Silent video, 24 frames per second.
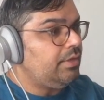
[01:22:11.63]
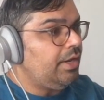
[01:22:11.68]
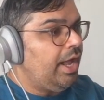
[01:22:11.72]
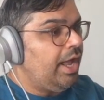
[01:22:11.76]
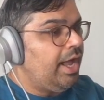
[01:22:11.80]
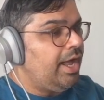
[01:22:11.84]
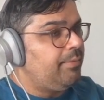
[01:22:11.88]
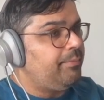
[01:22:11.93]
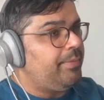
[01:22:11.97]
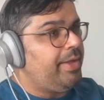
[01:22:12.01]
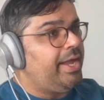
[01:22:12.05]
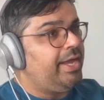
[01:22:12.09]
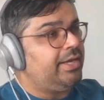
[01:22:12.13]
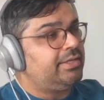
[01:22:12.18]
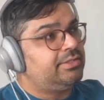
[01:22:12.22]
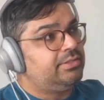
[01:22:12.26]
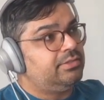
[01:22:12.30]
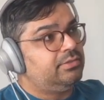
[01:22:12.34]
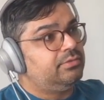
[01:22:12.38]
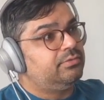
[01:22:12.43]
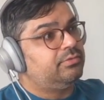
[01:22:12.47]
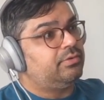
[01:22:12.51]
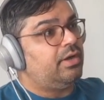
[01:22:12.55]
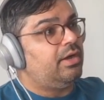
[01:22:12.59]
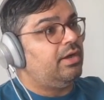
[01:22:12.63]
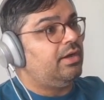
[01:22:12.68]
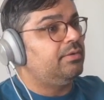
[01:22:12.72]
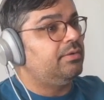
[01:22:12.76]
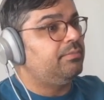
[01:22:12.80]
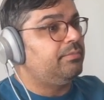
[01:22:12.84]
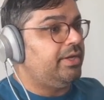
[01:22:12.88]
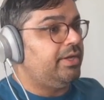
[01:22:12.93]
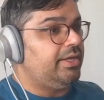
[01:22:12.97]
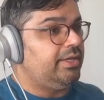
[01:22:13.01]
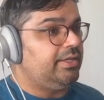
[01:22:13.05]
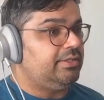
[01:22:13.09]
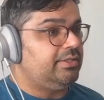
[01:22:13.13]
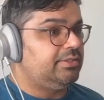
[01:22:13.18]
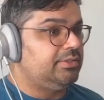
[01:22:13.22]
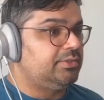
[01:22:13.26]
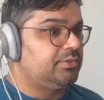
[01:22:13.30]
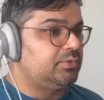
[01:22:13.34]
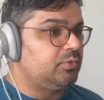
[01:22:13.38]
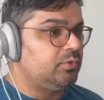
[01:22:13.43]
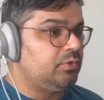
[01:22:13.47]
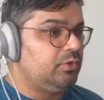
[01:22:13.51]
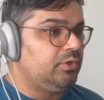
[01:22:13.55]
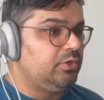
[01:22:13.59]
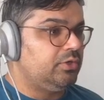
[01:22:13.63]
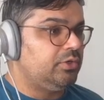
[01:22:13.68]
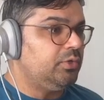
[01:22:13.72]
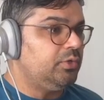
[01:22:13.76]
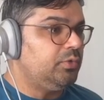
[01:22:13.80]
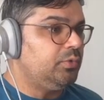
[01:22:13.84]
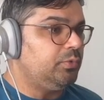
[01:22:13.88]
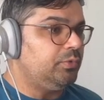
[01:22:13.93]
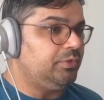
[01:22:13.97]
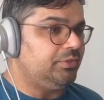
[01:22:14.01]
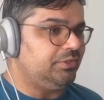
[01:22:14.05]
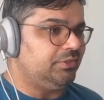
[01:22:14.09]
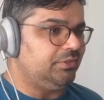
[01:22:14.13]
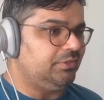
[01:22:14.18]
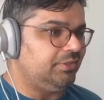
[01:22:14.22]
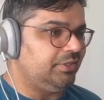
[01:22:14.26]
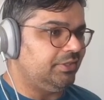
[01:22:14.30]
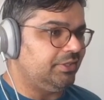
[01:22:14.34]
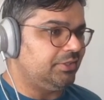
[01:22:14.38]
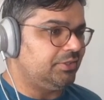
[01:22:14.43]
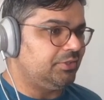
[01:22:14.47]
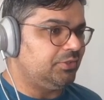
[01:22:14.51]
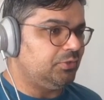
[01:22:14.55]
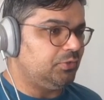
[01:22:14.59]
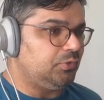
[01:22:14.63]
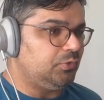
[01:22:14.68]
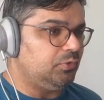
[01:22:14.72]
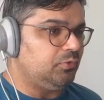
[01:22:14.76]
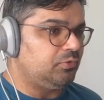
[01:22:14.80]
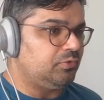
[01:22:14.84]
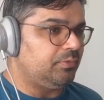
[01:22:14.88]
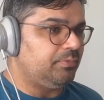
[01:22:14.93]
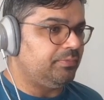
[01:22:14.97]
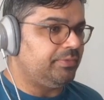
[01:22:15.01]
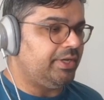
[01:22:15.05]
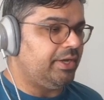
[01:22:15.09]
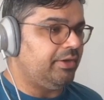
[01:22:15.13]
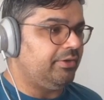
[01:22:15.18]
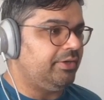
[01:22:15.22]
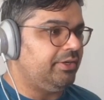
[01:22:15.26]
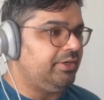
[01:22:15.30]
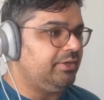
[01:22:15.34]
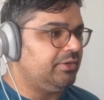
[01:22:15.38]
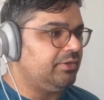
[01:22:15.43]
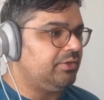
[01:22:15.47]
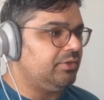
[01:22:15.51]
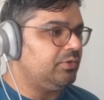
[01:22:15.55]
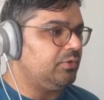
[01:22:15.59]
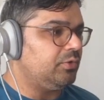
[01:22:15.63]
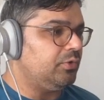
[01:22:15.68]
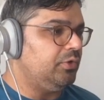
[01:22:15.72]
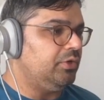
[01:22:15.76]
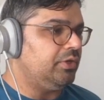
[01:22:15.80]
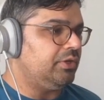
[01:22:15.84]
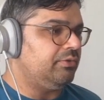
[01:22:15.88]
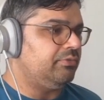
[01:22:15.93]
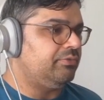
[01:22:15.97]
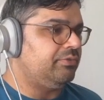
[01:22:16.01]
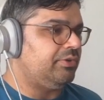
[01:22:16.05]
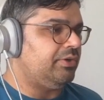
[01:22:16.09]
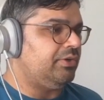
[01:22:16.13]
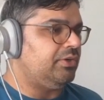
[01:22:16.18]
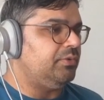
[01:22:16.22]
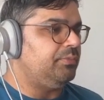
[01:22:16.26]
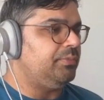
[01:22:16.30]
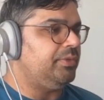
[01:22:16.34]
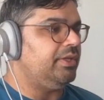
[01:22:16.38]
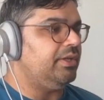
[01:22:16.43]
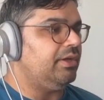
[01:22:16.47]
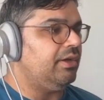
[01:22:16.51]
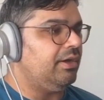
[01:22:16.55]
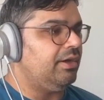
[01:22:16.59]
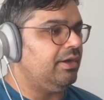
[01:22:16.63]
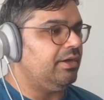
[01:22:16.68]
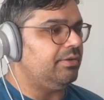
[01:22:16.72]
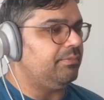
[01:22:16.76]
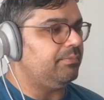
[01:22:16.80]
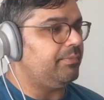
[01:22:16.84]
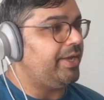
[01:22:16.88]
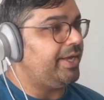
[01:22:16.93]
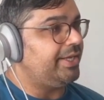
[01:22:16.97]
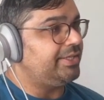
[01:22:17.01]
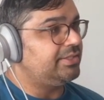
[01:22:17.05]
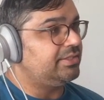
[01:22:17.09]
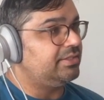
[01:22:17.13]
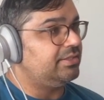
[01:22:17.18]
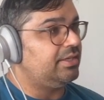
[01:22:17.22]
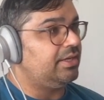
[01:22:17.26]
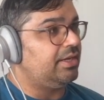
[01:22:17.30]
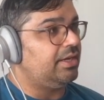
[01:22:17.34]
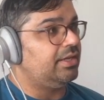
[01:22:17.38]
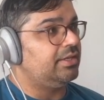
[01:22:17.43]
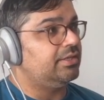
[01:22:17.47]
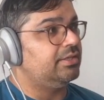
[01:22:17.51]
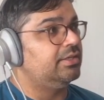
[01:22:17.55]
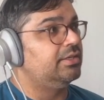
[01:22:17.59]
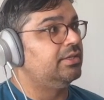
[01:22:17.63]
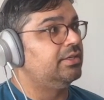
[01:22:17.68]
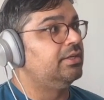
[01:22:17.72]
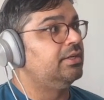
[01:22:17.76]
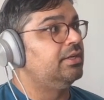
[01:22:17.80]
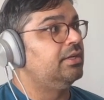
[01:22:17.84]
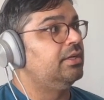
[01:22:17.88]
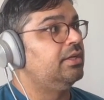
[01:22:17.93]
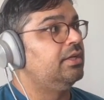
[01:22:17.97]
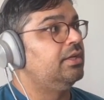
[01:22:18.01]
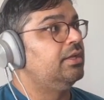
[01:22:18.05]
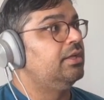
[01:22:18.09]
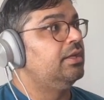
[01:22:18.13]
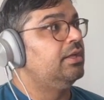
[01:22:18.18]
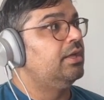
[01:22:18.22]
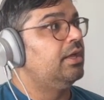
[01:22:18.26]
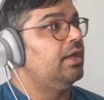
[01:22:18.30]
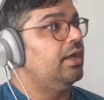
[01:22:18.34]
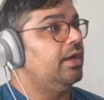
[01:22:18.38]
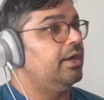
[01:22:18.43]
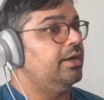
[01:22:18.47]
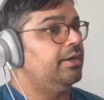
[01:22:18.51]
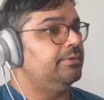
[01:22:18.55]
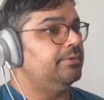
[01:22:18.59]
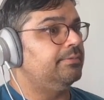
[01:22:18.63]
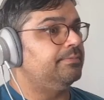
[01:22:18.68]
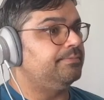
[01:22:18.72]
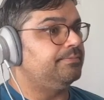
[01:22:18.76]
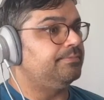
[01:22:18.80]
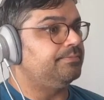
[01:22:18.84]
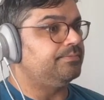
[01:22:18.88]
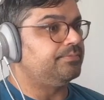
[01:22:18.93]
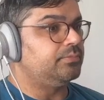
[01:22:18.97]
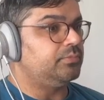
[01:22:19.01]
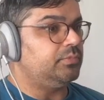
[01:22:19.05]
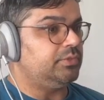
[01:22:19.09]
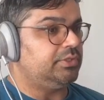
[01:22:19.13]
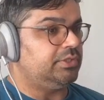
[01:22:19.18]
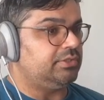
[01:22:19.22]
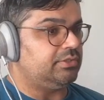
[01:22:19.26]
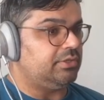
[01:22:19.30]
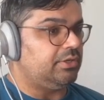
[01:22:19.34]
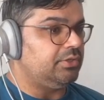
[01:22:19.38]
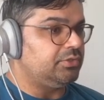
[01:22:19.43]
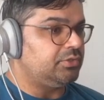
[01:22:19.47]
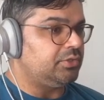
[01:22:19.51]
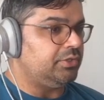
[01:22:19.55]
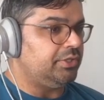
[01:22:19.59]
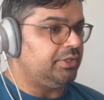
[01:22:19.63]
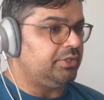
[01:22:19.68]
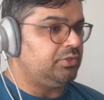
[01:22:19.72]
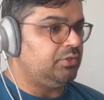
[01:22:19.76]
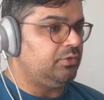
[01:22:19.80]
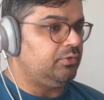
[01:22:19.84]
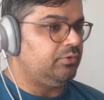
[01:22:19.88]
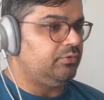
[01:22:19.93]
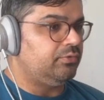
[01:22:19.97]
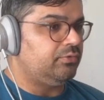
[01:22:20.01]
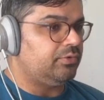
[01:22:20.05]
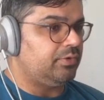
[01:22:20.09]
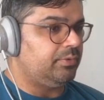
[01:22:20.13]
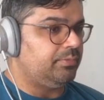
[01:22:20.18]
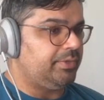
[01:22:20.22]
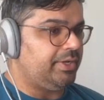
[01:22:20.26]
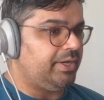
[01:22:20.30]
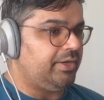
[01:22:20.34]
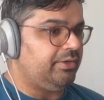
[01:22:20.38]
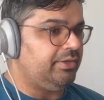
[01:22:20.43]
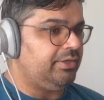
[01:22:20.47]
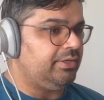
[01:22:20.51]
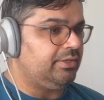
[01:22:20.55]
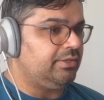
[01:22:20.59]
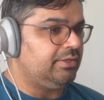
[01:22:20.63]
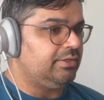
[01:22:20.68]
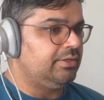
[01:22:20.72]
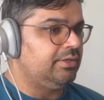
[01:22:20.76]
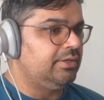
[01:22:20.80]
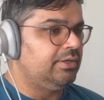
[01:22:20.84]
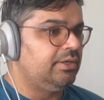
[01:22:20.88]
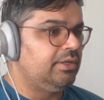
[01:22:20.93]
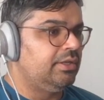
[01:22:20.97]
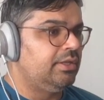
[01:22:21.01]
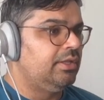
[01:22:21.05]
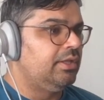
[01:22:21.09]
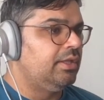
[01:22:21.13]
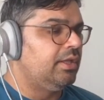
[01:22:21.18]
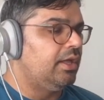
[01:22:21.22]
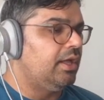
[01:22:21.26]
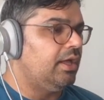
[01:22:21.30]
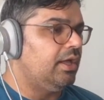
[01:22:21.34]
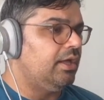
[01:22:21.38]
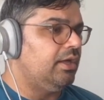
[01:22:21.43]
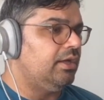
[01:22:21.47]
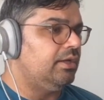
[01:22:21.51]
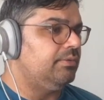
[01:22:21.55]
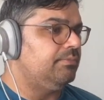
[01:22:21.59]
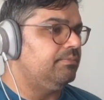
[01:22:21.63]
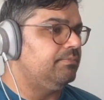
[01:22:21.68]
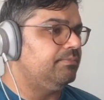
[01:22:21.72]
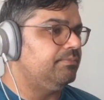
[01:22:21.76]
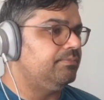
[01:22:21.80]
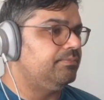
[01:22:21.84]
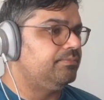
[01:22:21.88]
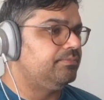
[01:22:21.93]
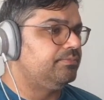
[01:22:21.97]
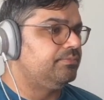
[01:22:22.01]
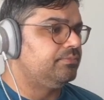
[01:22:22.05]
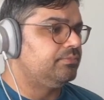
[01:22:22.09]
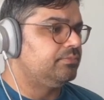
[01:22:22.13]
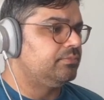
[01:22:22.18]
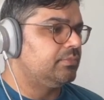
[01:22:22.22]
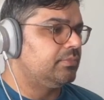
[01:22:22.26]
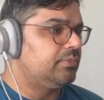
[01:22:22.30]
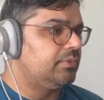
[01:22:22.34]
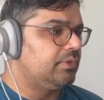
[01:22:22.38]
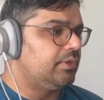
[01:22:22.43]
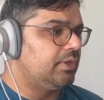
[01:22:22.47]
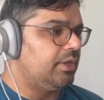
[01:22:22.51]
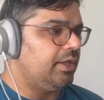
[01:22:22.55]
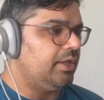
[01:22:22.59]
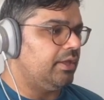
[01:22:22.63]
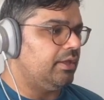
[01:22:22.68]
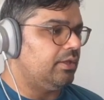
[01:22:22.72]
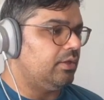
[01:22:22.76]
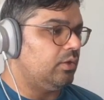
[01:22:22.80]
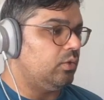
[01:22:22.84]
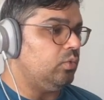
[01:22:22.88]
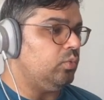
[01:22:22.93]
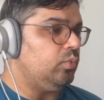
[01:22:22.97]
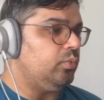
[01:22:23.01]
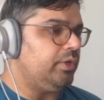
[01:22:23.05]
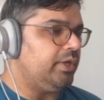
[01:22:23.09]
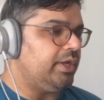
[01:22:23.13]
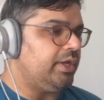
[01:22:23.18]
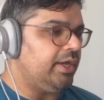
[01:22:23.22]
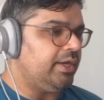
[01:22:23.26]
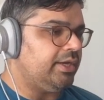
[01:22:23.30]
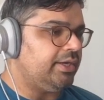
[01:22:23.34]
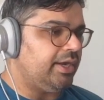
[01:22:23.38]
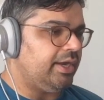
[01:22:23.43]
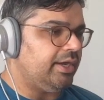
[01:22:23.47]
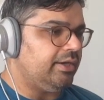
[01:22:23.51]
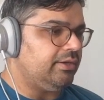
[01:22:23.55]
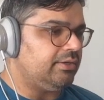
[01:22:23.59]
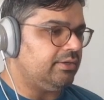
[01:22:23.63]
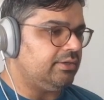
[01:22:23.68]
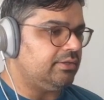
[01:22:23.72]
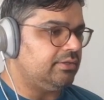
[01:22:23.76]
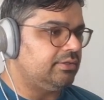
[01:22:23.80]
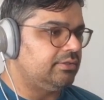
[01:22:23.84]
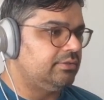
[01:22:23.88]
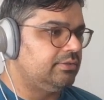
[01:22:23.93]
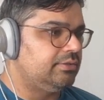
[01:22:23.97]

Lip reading: I'm active on my Discord, which is linked to from down here, or you can follow me on Mastodon, which is also linked to from down here. Ooh, we got an error.